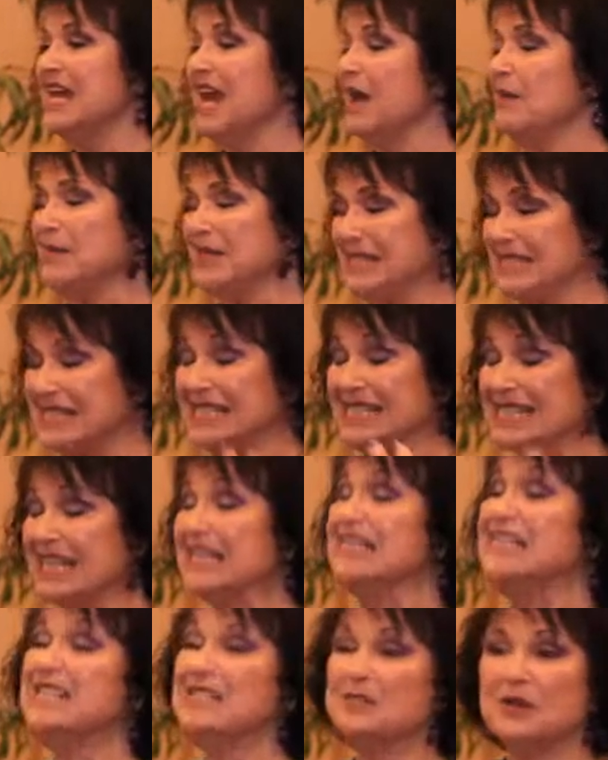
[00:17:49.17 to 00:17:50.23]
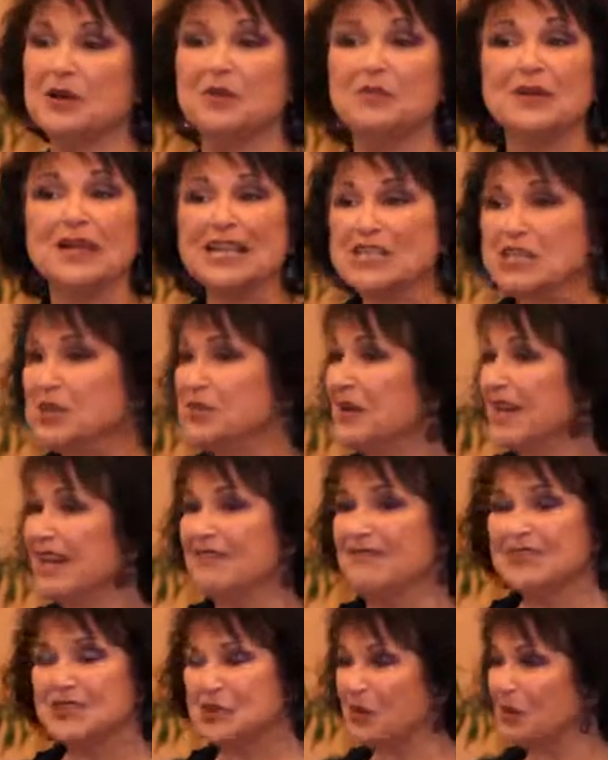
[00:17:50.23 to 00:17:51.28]
I mean, to sing in the Spirit. When I do, I
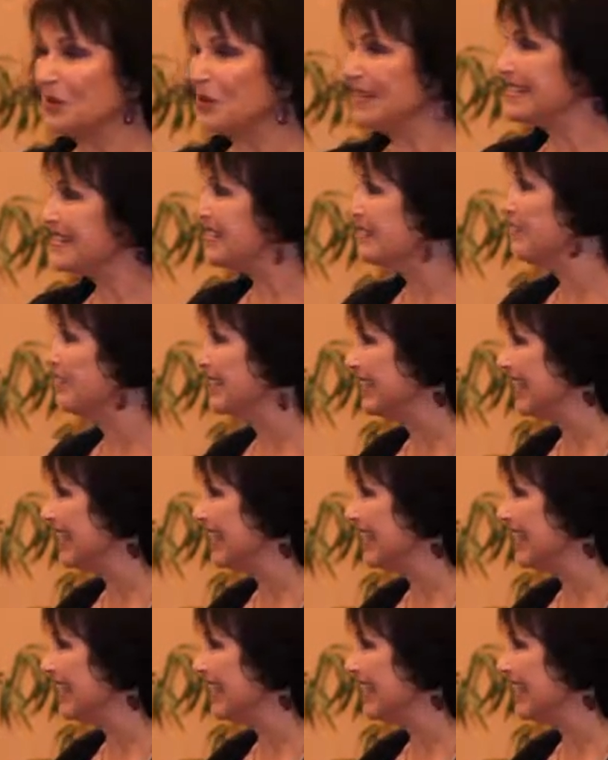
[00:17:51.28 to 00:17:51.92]
have a totally different